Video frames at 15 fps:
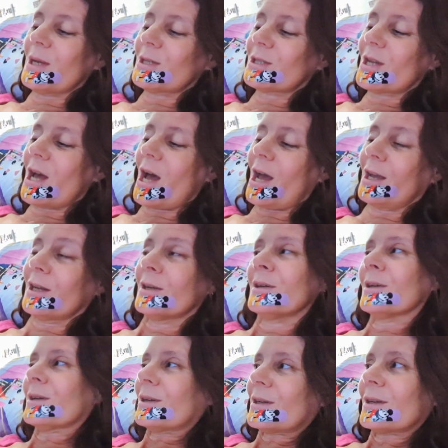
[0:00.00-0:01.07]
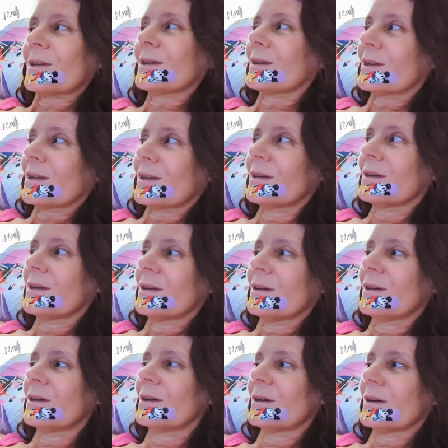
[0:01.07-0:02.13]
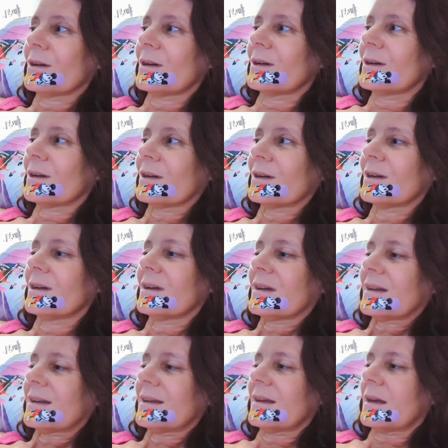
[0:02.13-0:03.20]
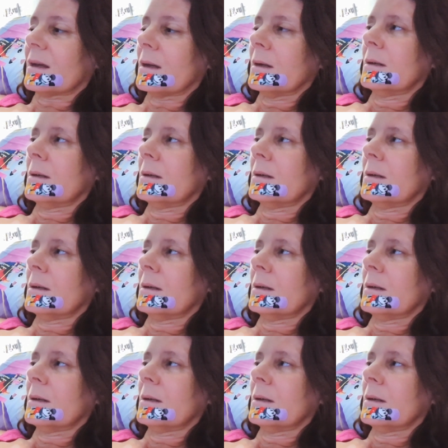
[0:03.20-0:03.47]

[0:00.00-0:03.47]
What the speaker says: today. Yeah.